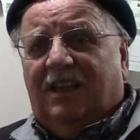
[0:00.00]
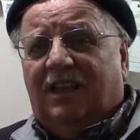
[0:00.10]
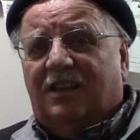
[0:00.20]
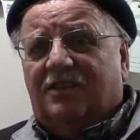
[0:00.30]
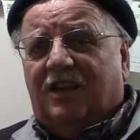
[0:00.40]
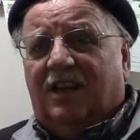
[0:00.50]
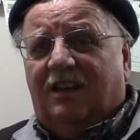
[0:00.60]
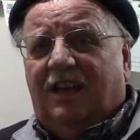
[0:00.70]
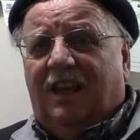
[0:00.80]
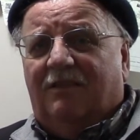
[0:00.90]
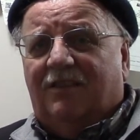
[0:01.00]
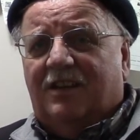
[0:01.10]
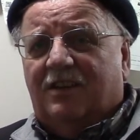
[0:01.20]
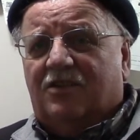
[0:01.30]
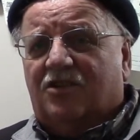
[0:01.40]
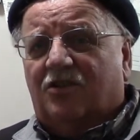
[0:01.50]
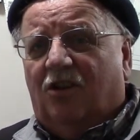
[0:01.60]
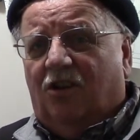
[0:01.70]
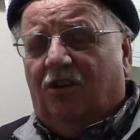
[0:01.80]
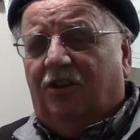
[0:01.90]
is I have it
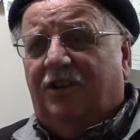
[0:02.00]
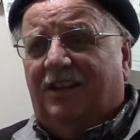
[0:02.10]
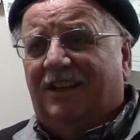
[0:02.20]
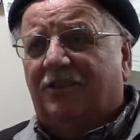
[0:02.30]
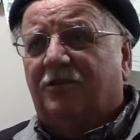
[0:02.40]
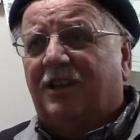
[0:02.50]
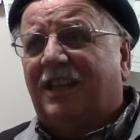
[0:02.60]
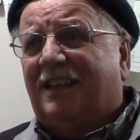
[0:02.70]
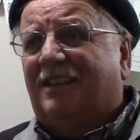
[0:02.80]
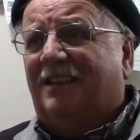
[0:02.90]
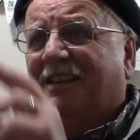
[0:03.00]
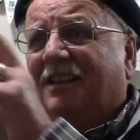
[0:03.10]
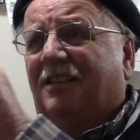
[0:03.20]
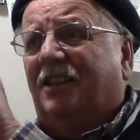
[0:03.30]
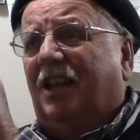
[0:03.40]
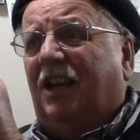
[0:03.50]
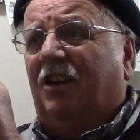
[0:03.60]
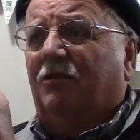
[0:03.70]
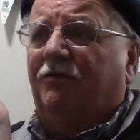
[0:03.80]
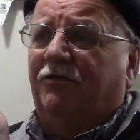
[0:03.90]
installed underneath the
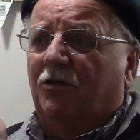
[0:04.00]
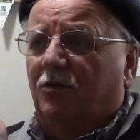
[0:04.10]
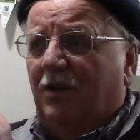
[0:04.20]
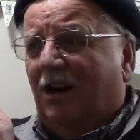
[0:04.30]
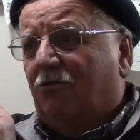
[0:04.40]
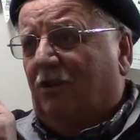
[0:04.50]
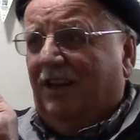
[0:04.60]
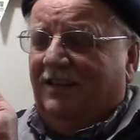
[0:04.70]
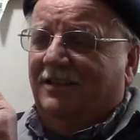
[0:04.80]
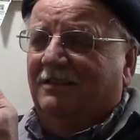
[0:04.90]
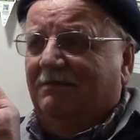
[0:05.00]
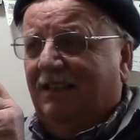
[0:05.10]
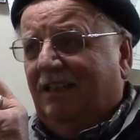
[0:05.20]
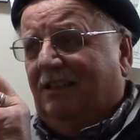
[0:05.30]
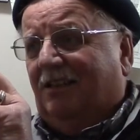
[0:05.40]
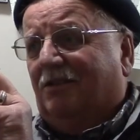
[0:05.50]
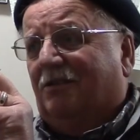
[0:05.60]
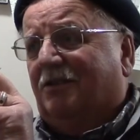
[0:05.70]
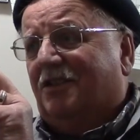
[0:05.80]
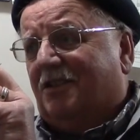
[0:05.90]
airflow outlet, you know,
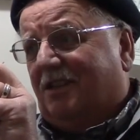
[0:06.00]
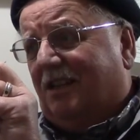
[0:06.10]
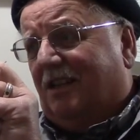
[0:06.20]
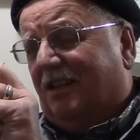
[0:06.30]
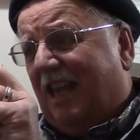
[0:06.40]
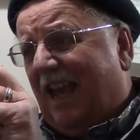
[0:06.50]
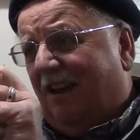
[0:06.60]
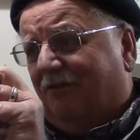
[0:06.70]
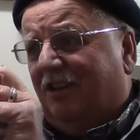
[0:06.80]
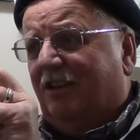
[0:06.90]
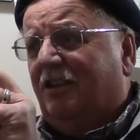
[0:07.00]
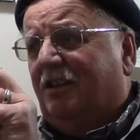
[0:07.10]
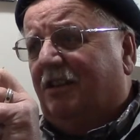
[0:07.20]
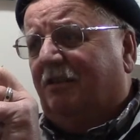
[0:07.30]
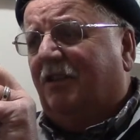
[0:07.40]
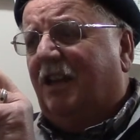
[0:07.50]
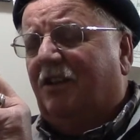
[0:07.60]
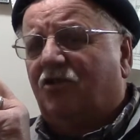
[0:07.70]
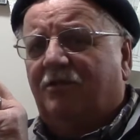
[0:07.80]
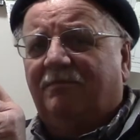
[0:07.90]
or just on the aft end of the
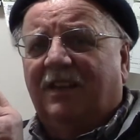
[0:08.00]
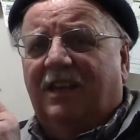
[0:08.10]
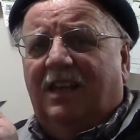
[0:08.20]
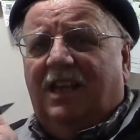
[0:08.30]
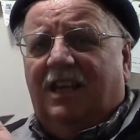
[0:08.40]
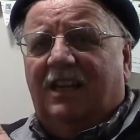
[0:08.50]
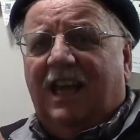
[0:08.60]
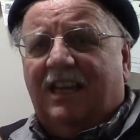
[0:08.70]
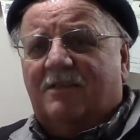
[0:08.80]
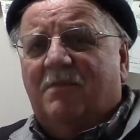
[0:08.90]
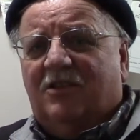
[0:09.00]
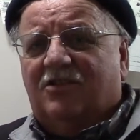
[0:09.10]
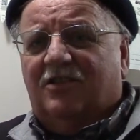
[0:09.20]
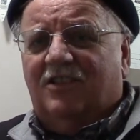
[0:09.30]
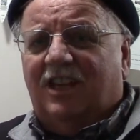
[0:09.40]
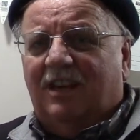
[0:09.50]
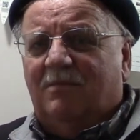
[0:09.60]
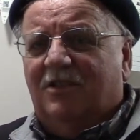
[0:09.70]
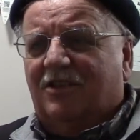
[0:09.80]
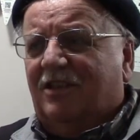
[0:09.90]
engine, and it acts much the
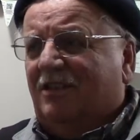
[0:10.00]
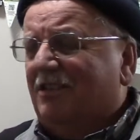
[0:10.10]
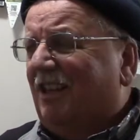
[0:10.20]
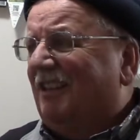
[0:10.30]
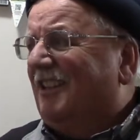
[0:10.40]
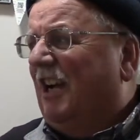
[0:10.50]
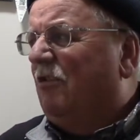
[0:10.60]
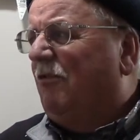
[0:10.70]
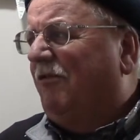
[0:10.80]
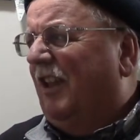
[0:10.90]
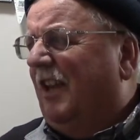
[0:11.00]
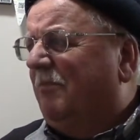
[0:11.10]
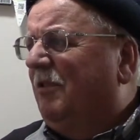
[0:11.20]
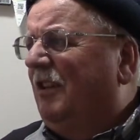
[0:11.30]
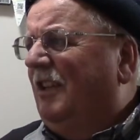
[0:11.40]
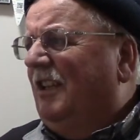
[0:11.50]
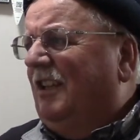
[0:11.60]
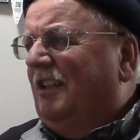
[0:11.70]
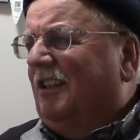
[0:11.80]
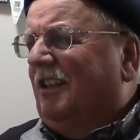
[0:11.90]
same as a cowl flap.
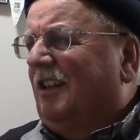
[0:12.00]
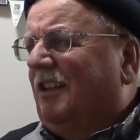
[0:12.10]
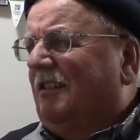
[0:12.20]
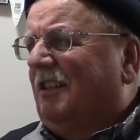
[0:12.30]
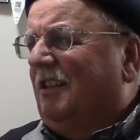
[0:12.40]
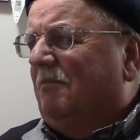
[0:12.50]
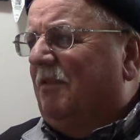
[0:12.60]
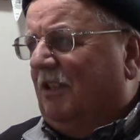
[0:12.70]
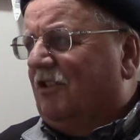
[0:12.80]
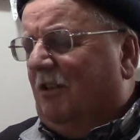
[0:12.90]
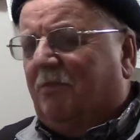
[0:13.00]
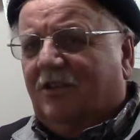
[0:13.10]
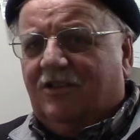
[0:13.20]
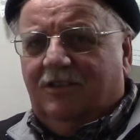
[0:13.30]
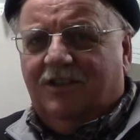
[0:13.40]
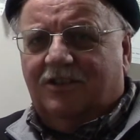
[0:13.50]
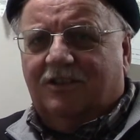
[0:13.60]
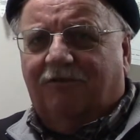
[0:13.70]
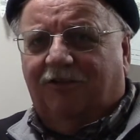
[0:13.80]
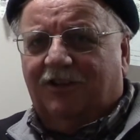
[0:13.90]
This
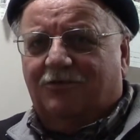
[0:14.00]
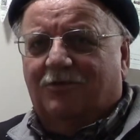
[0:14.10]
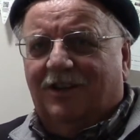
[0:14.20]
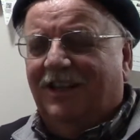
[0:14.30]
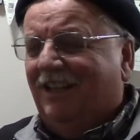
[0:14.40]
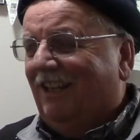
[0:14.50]
is a fixed one.